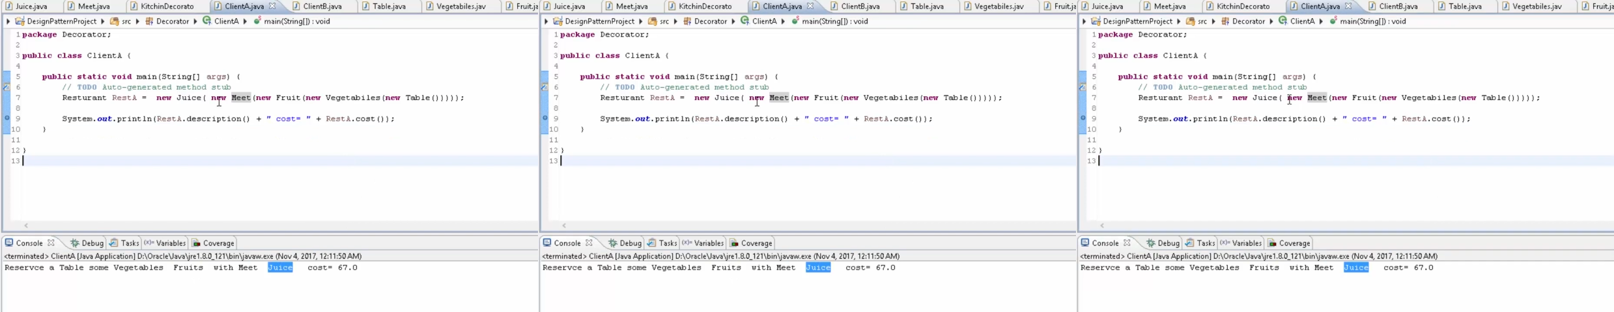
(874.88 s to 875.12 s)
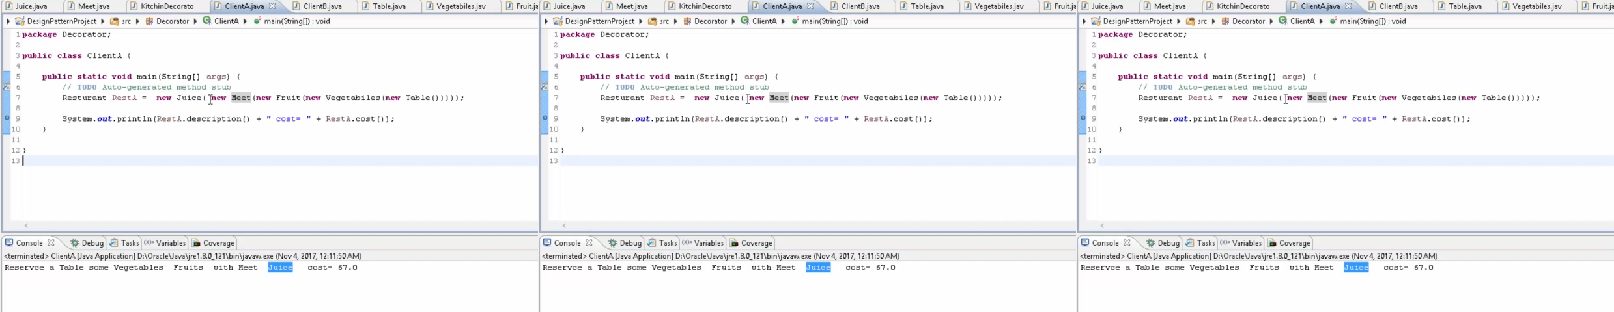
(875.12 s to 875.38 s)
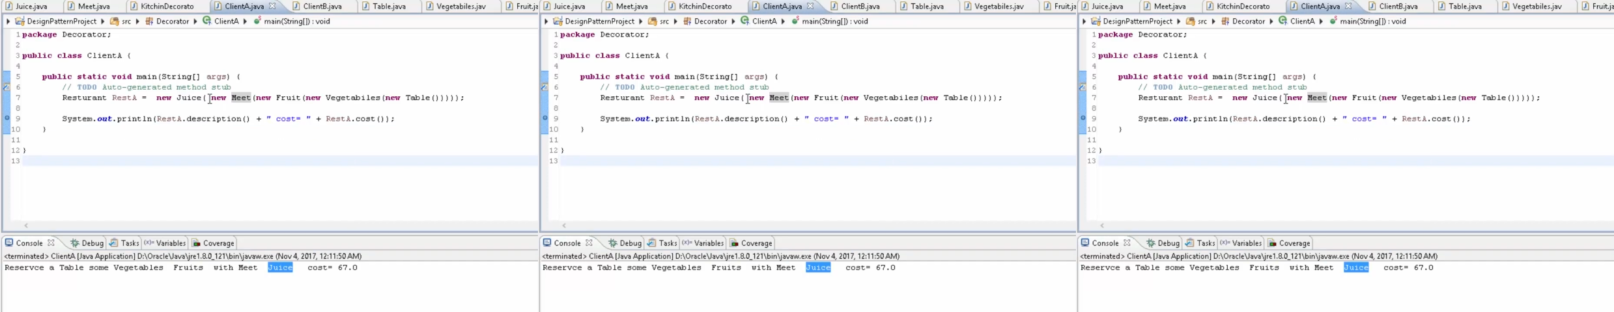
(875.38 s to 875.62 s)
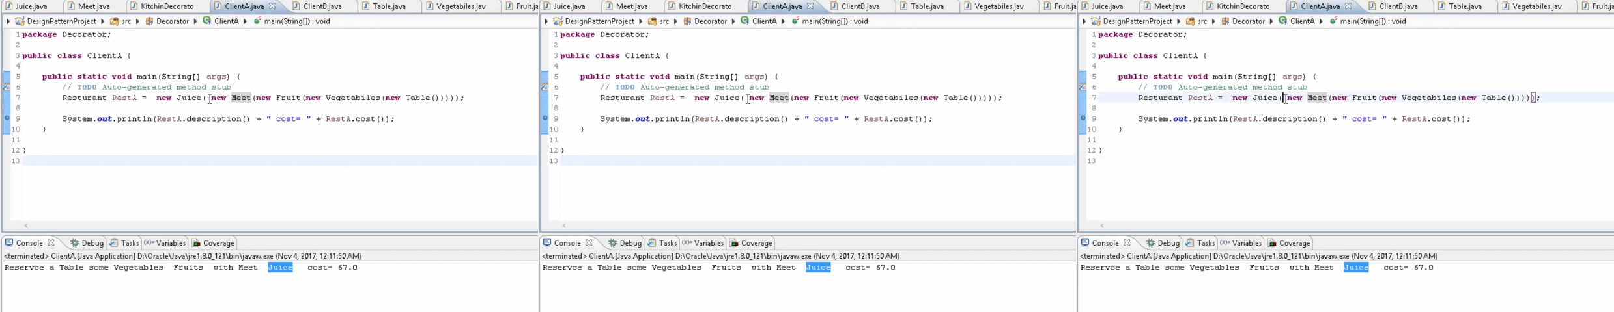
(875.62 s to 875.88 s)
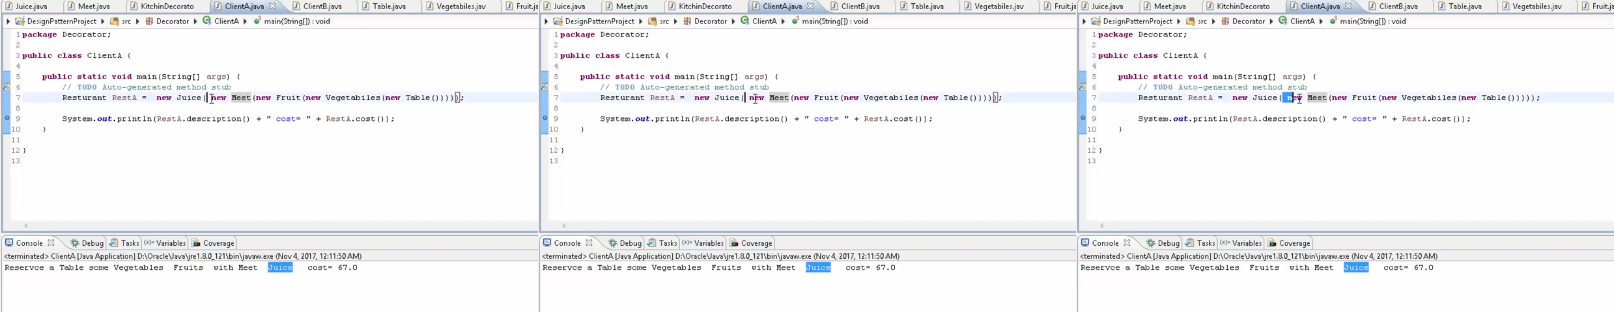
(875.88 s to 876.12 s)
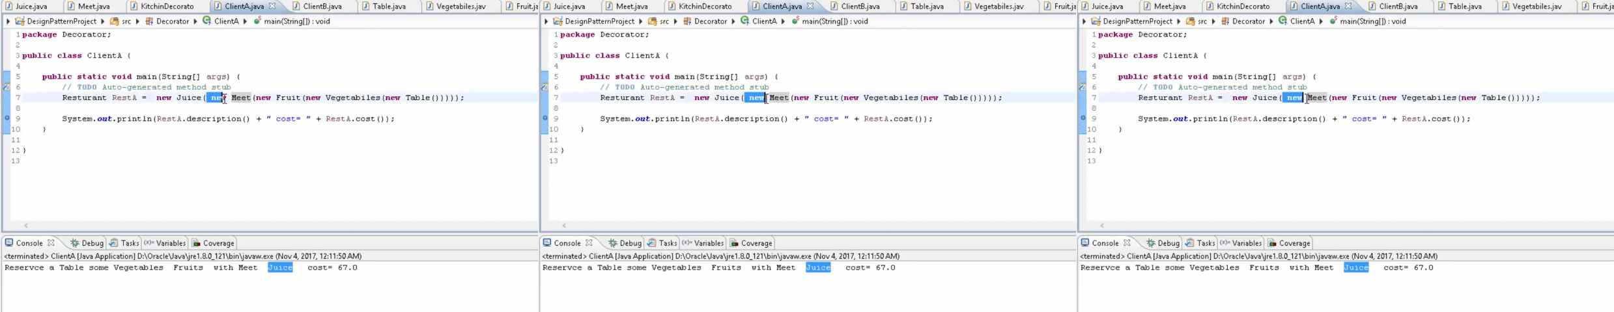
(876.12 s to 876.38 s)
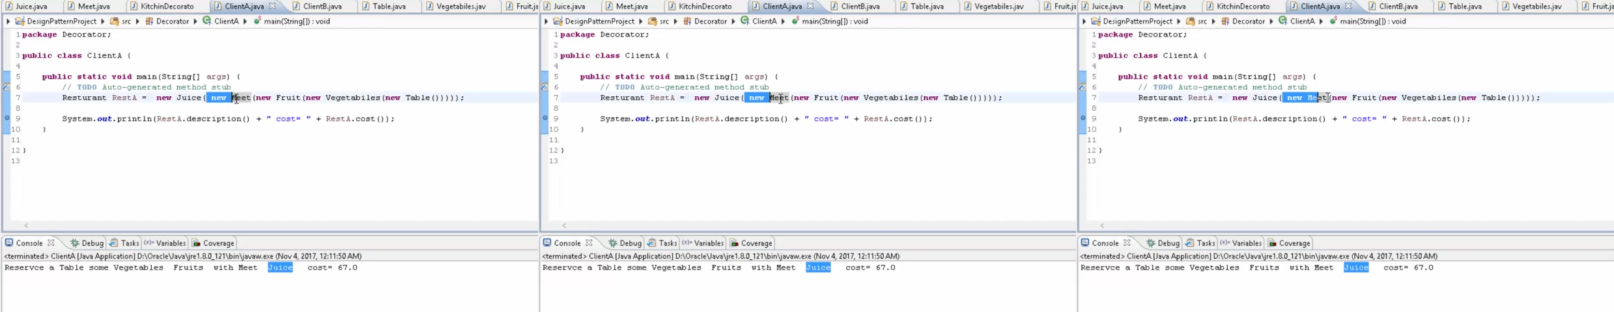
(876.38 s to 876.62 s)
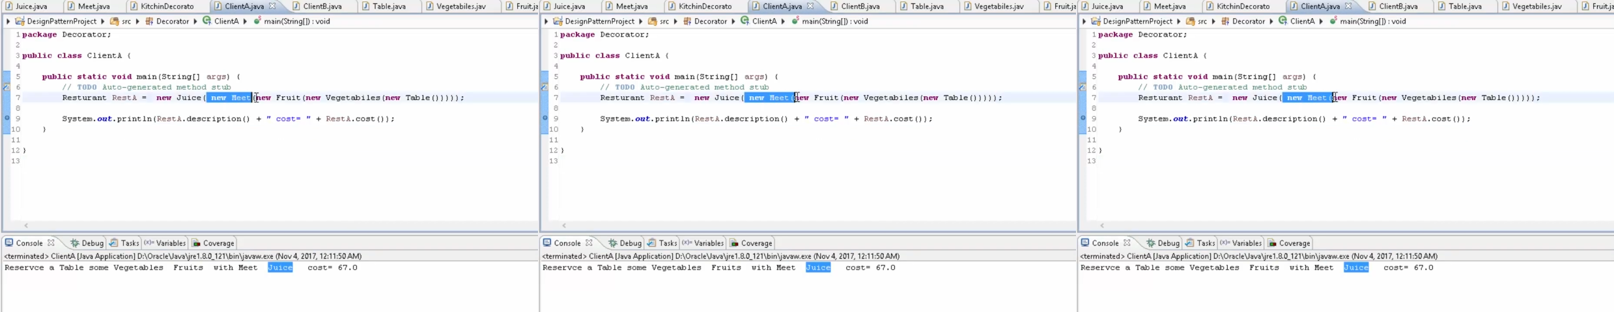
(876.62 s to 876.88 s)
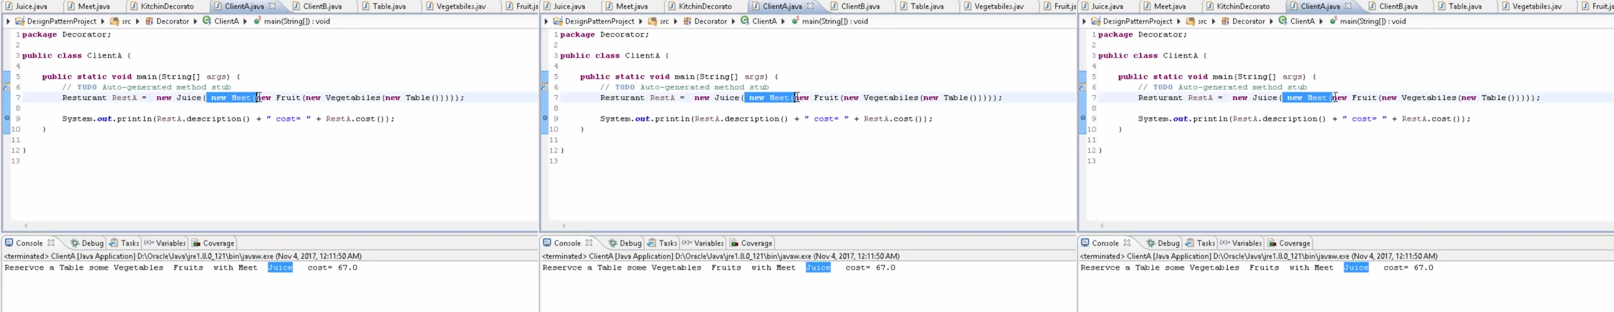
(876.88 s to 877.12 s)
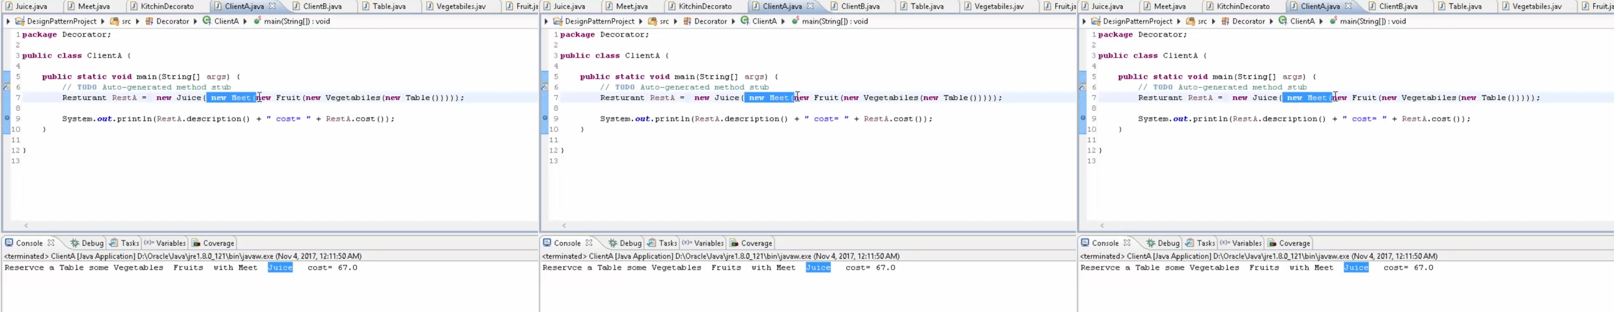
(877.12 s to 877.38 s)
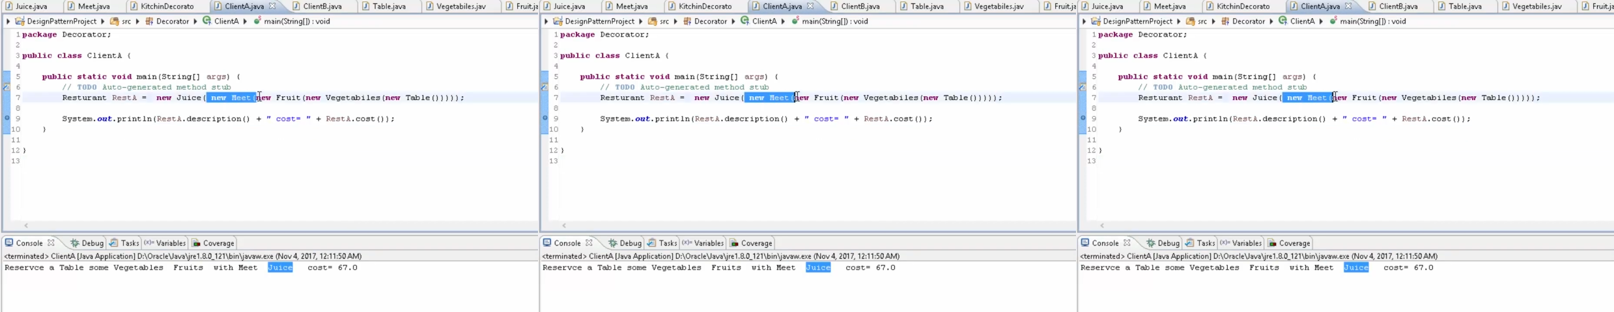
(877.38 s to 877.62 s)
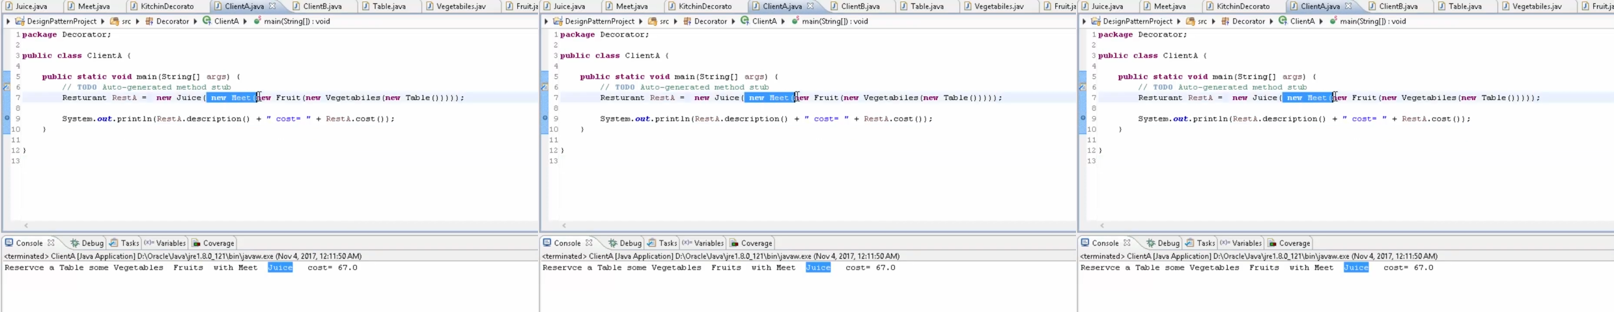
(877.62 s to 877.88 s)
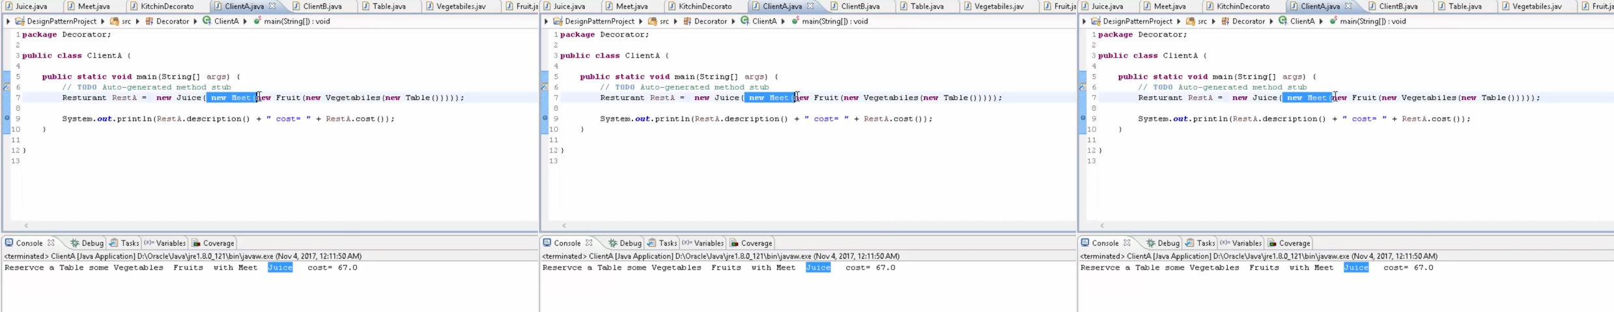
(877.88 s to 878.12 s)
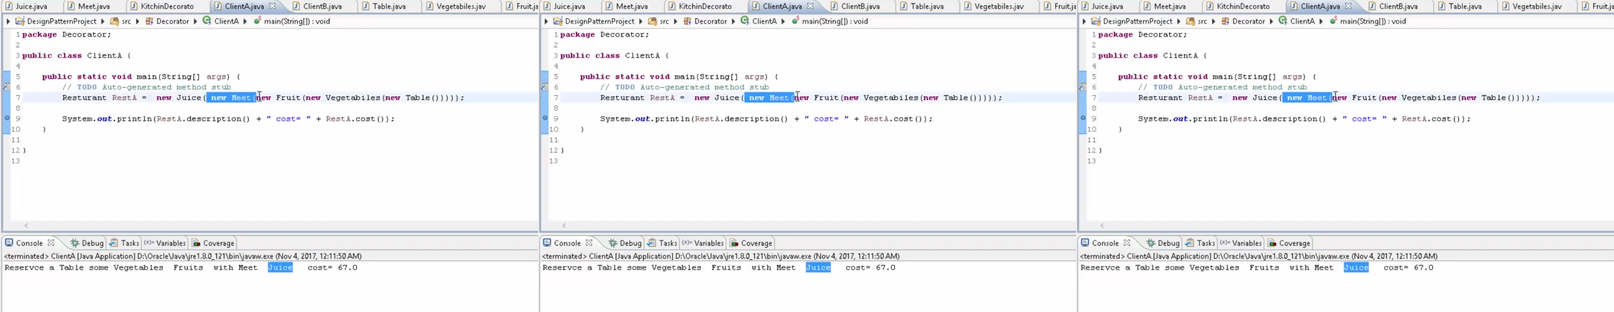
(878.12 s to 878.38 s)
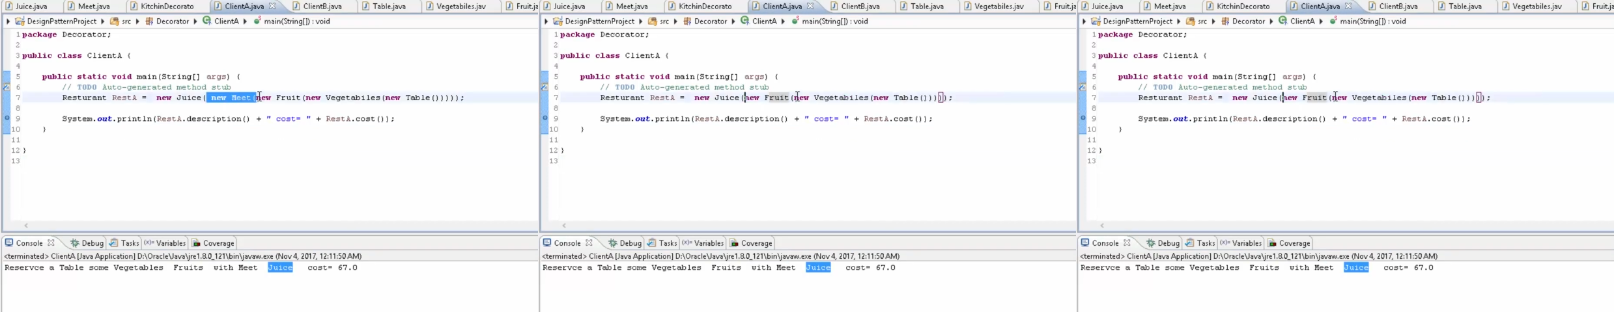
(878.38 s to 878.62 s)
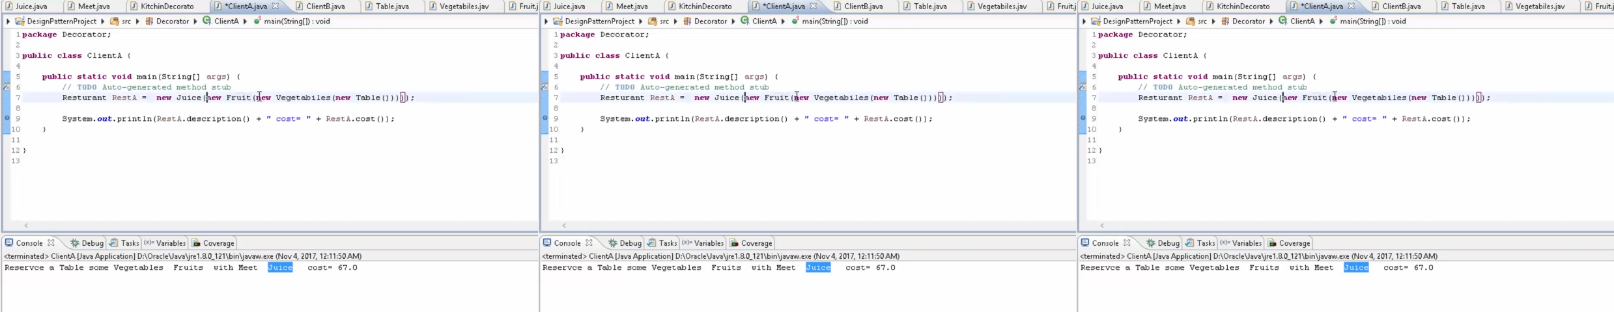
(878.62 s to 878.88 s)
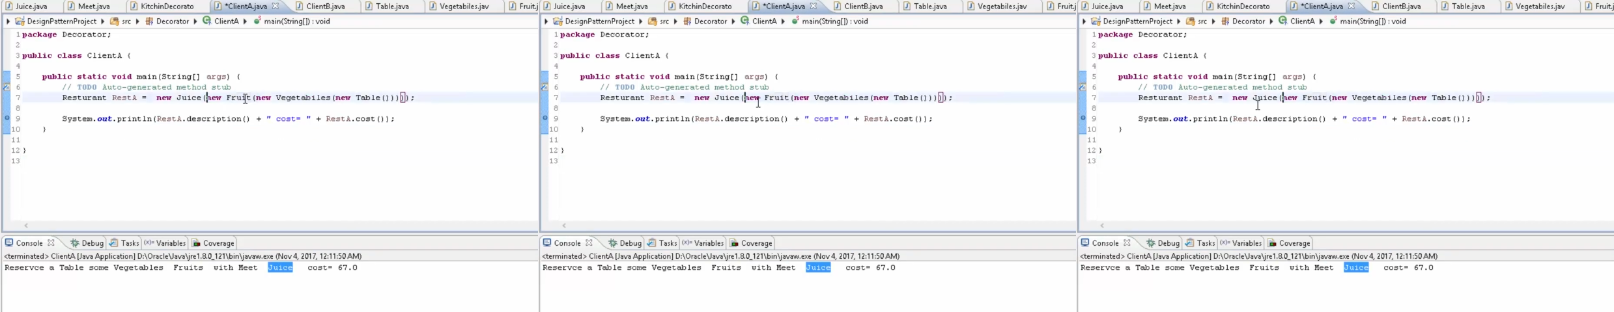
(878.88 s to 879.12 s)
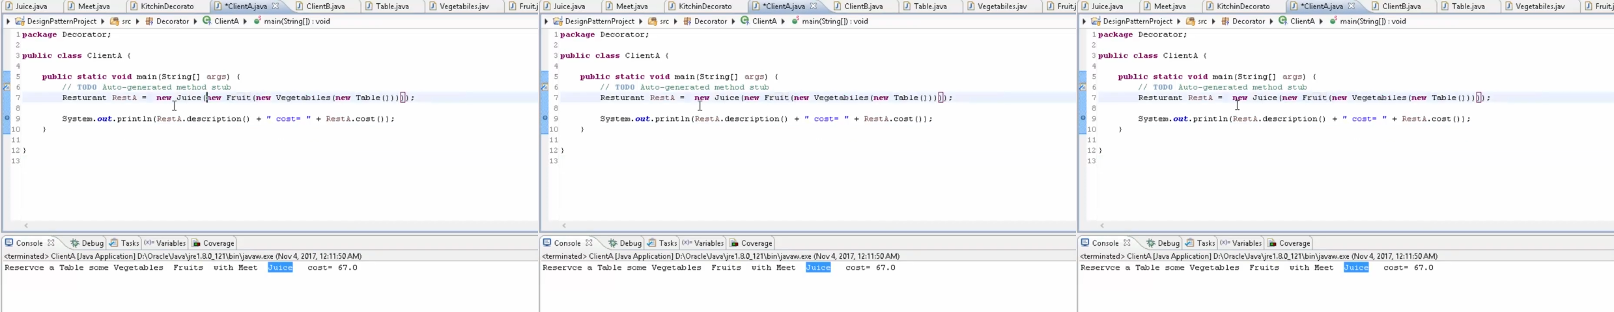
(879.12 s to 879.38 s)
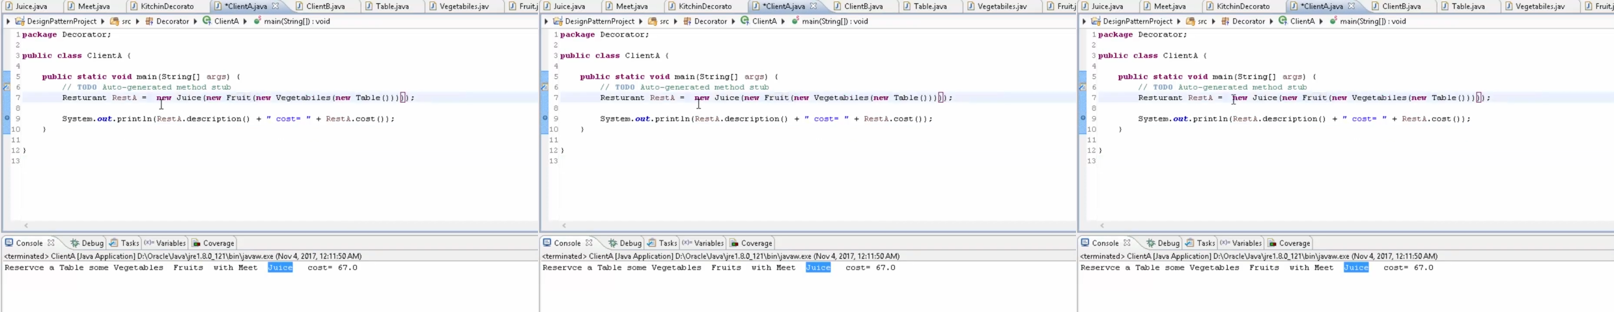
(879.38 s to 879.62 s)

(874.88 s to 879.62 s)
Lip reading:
(no speaker visible)